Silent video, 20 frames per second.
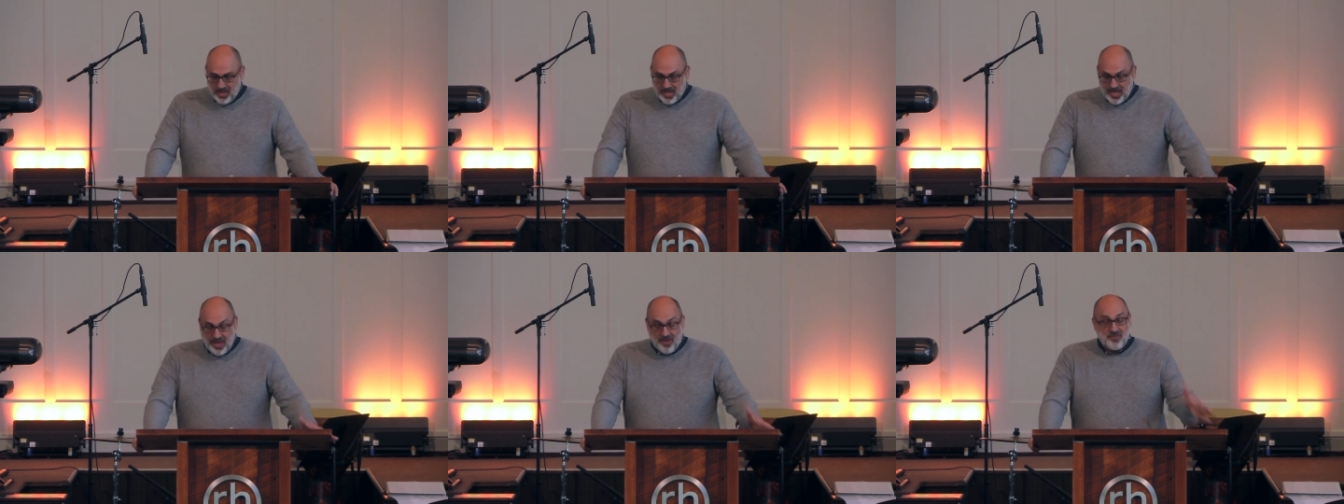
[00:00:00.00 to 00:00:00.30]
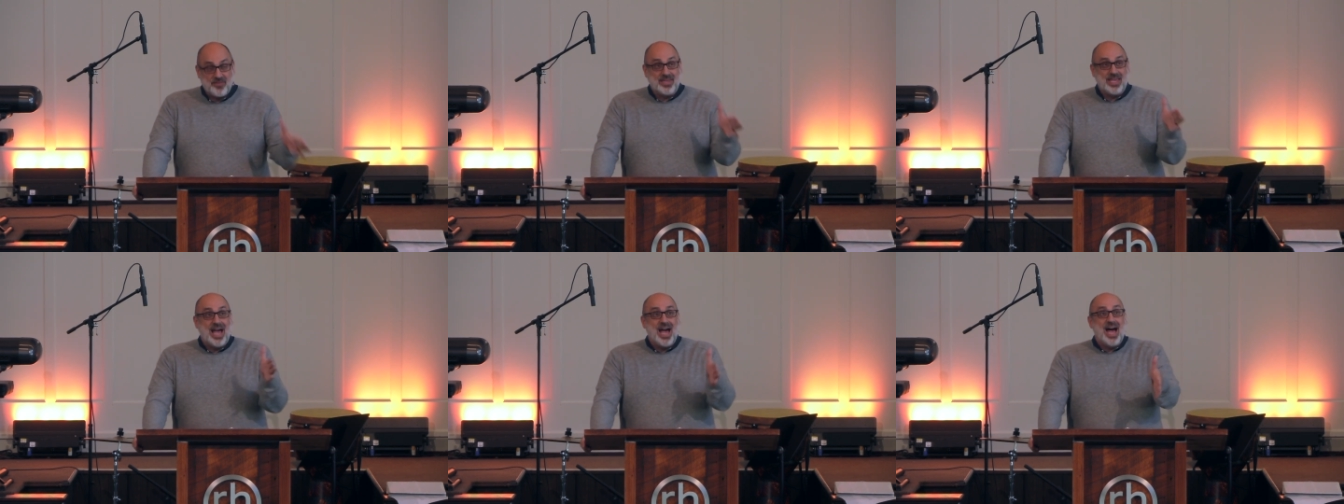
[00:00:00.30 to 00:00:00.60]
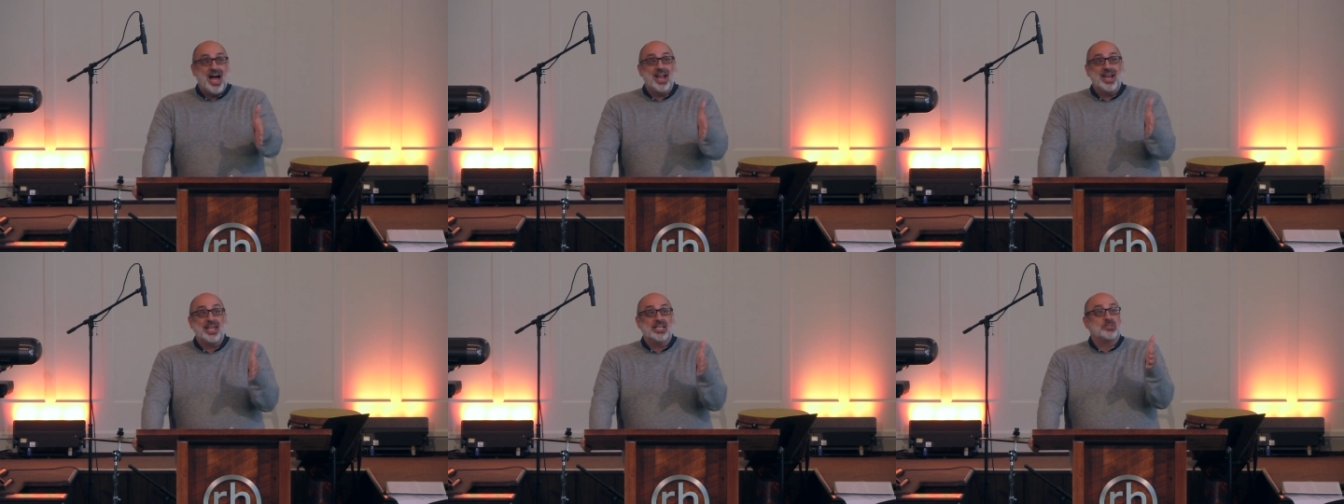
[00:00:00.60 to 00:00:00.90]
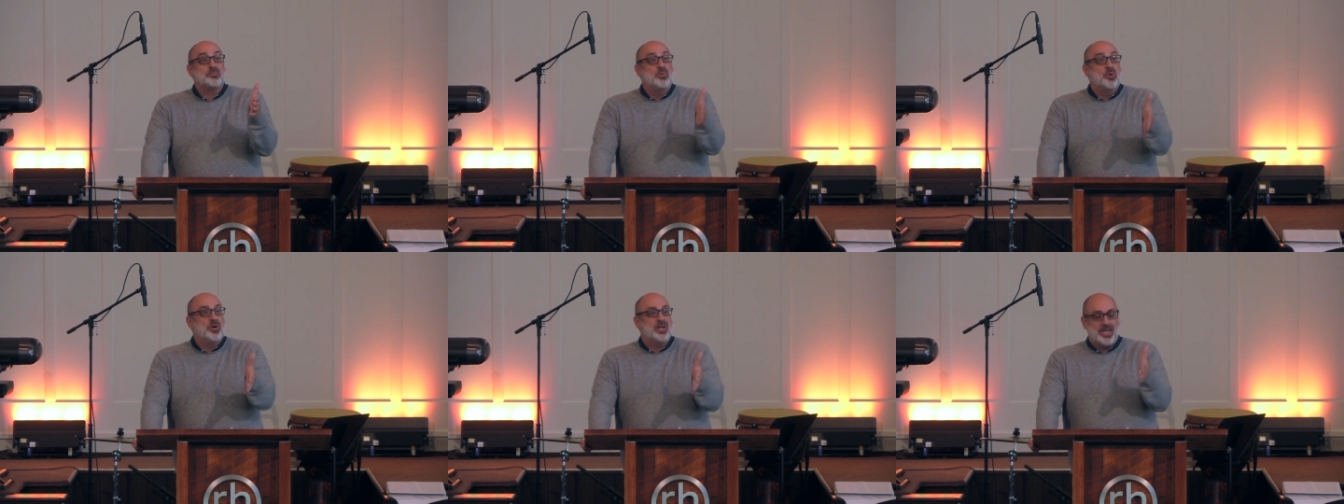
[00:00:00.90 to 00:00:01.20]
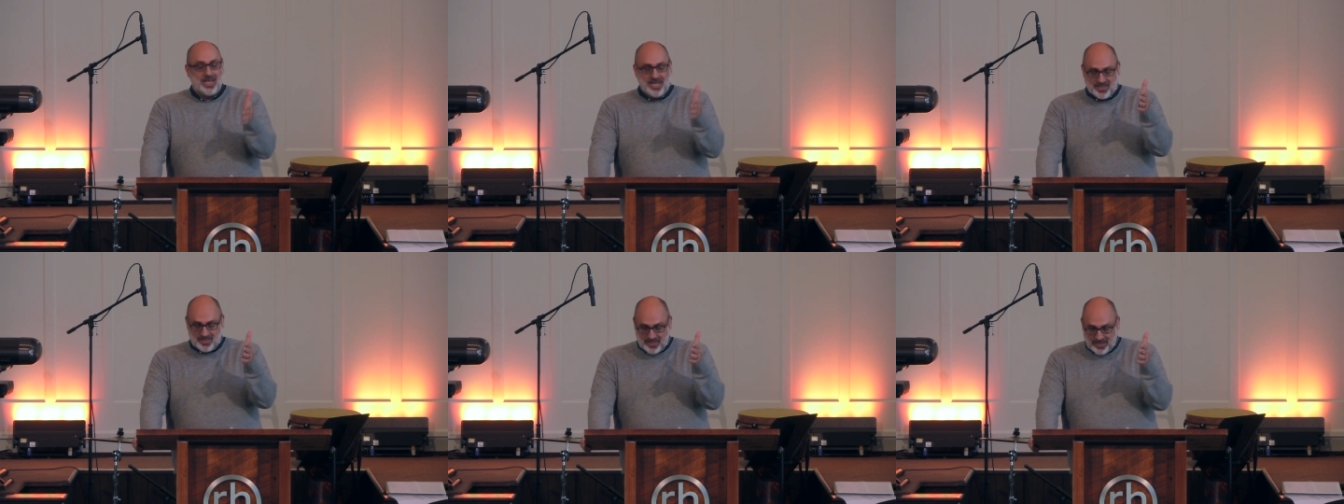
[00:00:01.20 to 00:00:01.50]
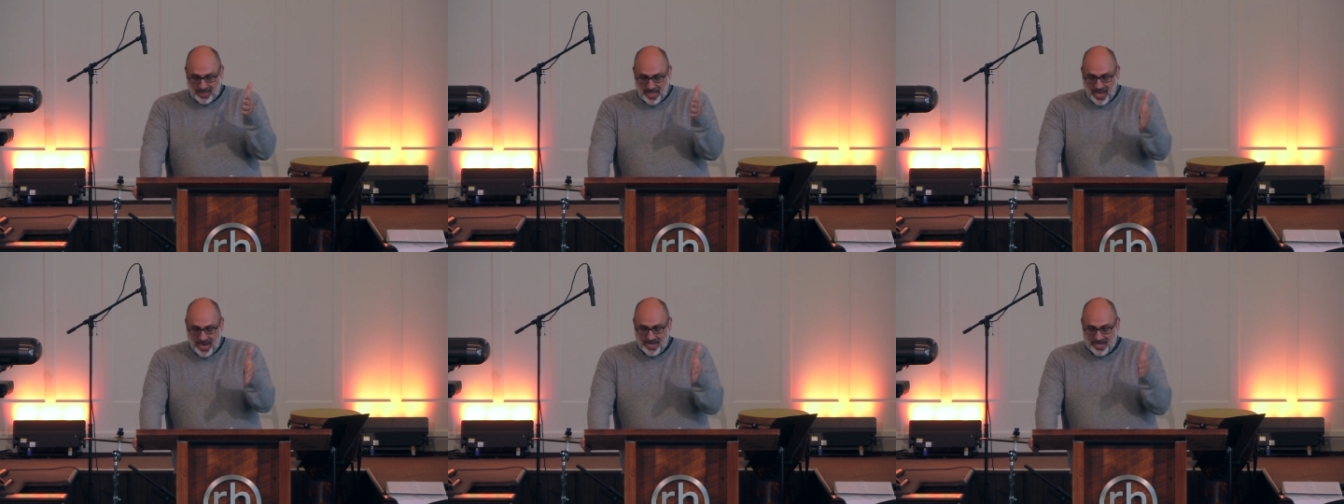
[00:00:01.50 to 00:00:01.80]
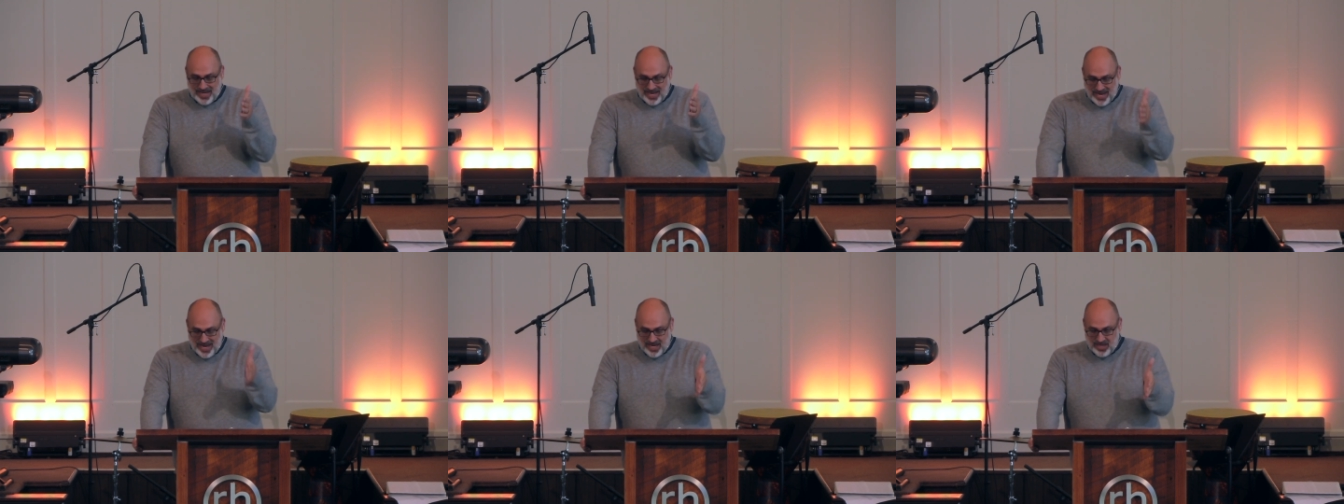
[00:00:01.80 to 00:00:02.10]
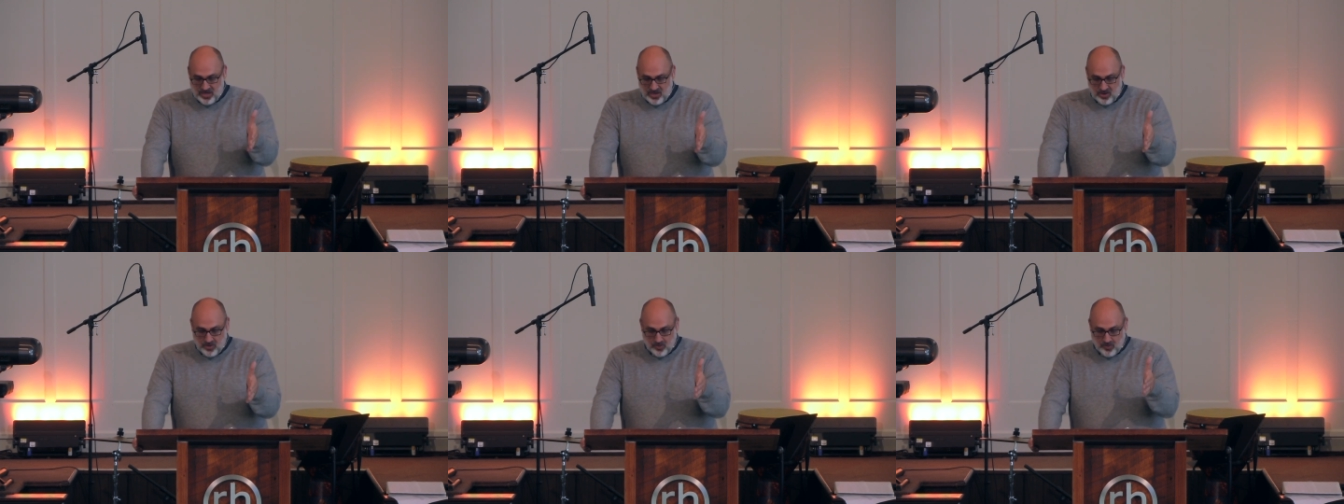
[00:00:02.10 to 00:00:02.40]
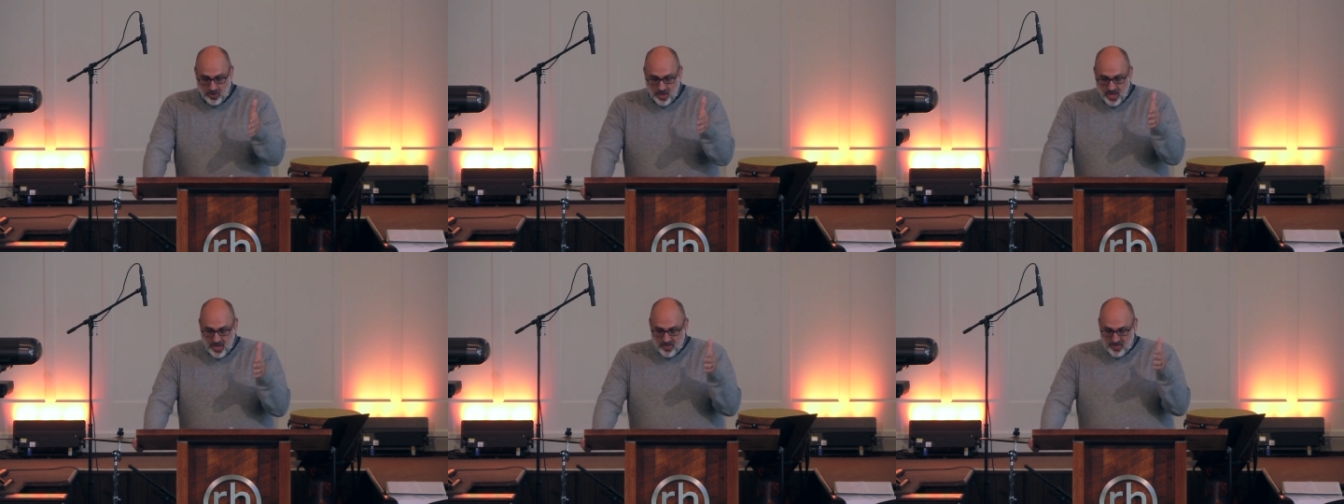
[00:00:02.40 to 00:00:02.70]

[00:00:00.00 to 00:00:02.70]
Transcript: If God has put his light in you,